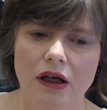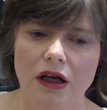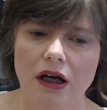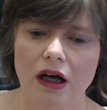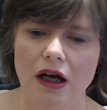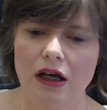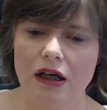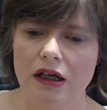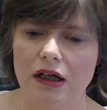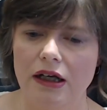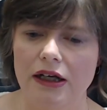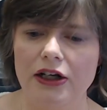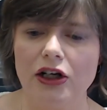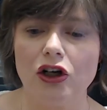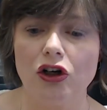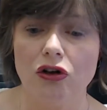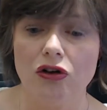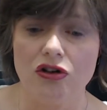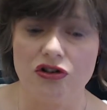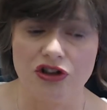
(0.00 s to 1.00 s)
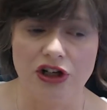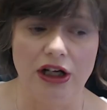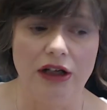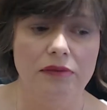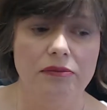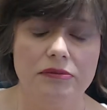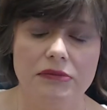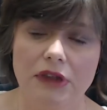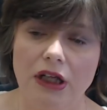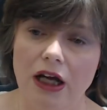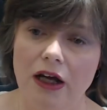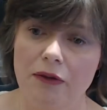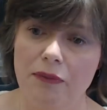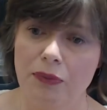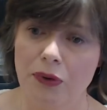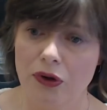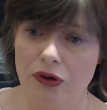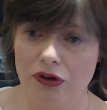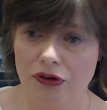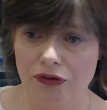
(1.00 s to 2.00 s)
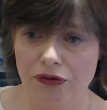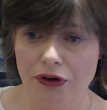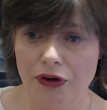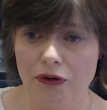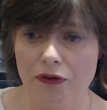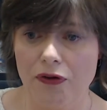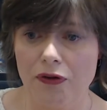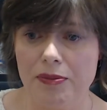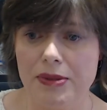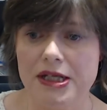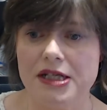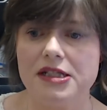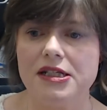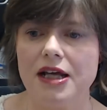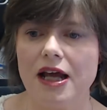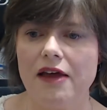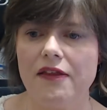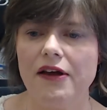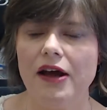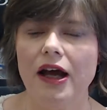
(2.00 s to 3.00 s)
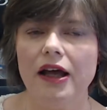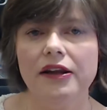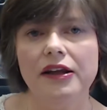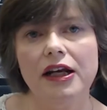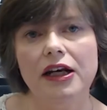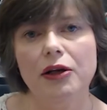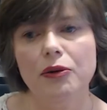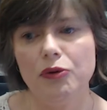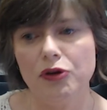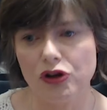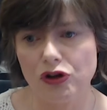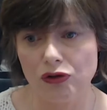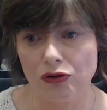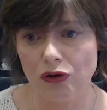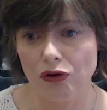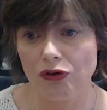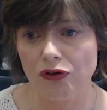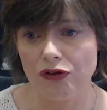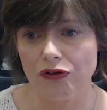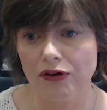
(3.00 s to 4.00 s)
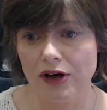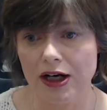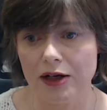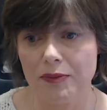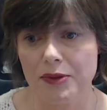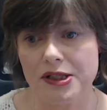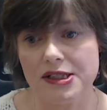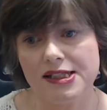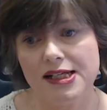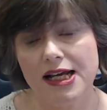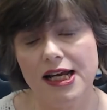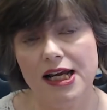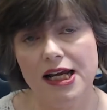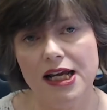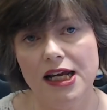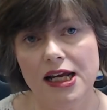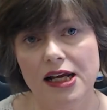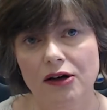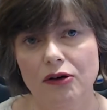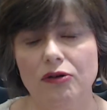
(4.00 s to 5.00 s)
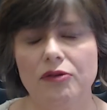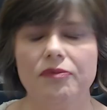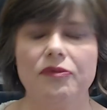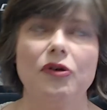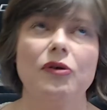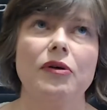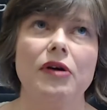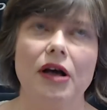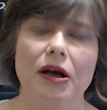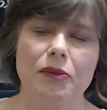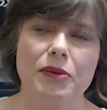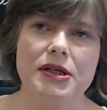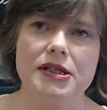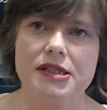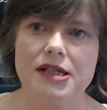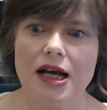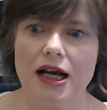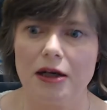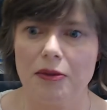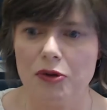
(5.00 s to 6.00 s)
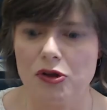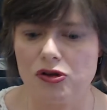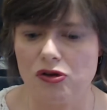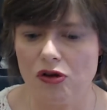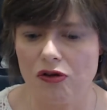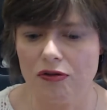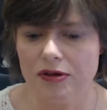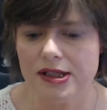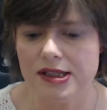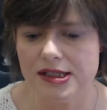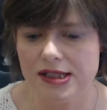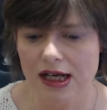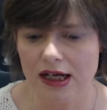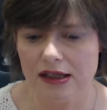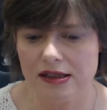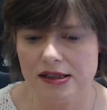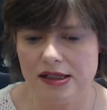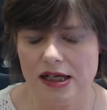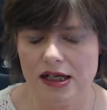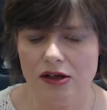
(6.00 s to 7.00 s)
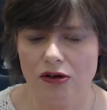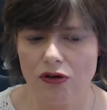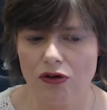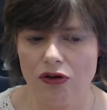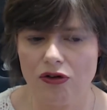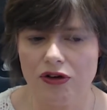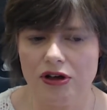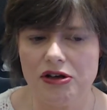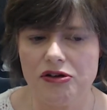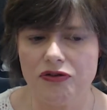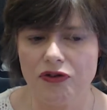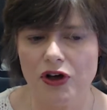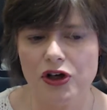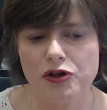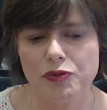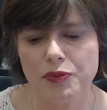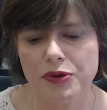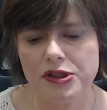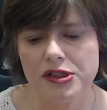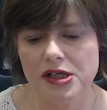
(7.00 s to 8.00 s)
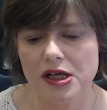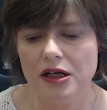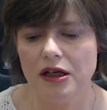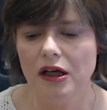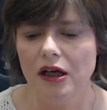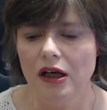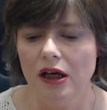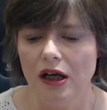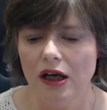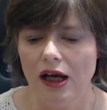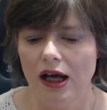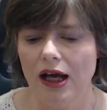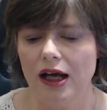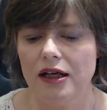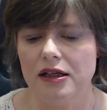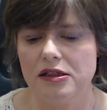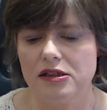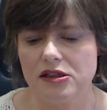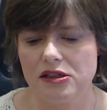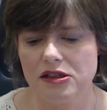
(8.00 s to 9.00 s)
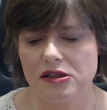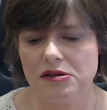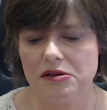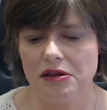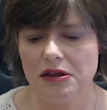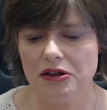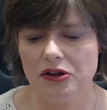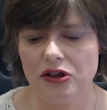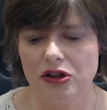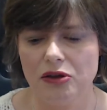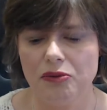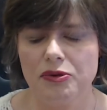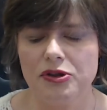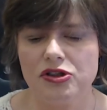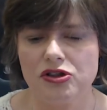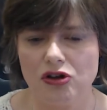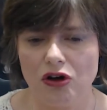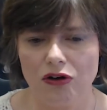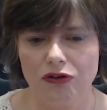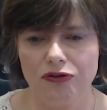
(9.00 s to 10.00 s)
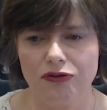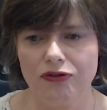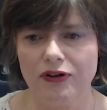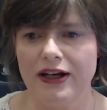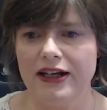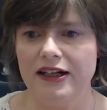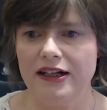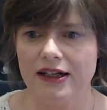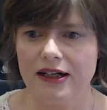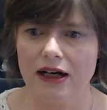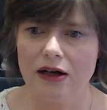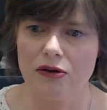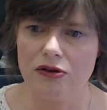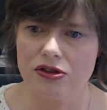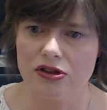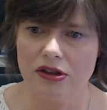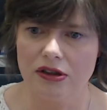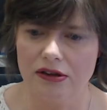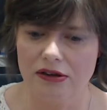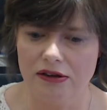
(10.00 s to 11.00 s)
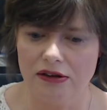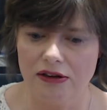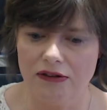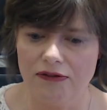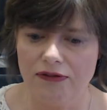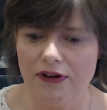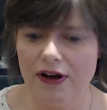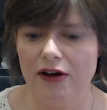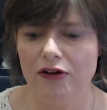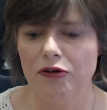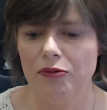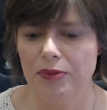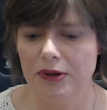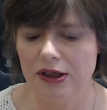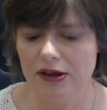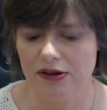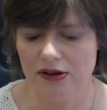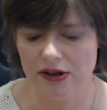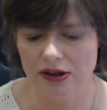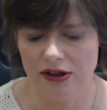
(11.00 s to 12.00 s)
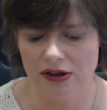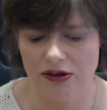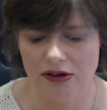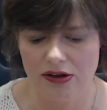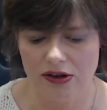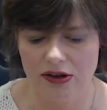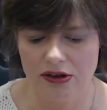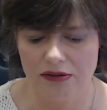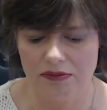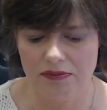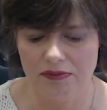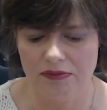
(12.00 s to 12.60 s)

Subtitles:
enclosure and putting a few of them in together, and then he would throw other animals in, or when I say animals, other insects in, other invertebrates in, and they would sort of fight it out, and invariably the